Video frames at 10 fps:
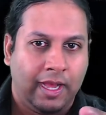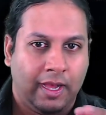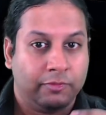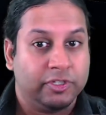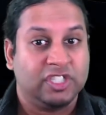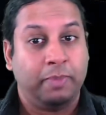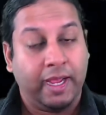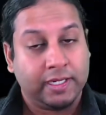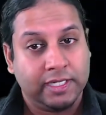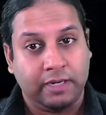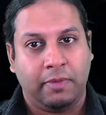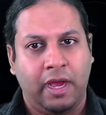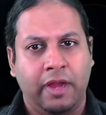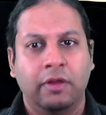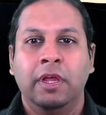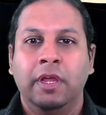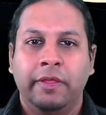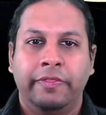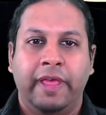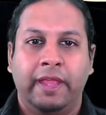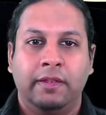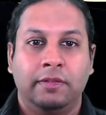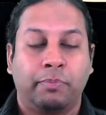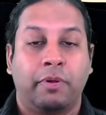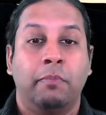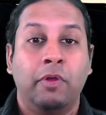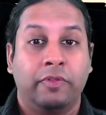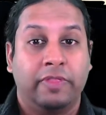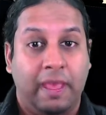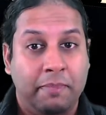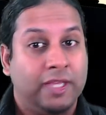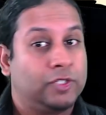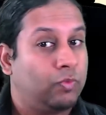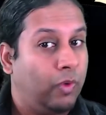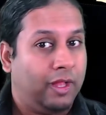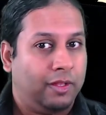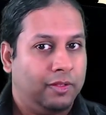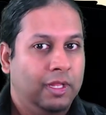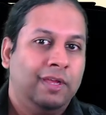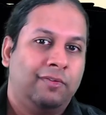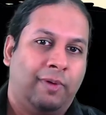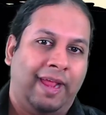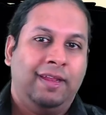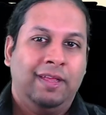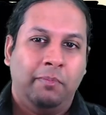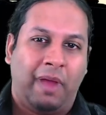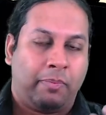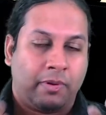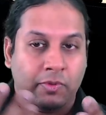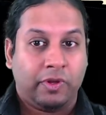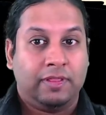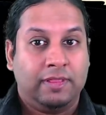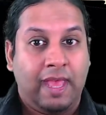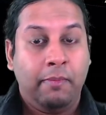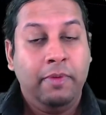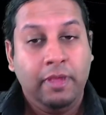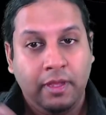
respect, and admire, then promote them as well, right? By promoting them,